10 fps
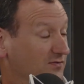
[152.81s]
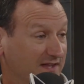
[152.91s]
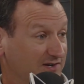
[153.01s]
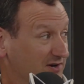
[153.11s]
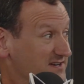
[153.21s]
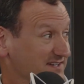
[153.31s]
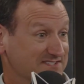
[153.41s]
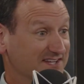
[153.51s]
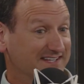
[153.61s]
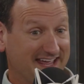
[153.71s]
They couldn't,
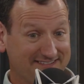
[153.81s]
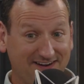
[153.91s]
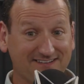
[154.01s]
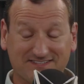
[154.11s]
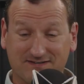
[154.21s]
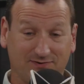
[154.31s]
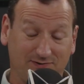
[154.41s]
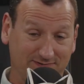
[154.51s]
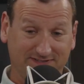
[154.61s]
and so they gave up. They said, "Well,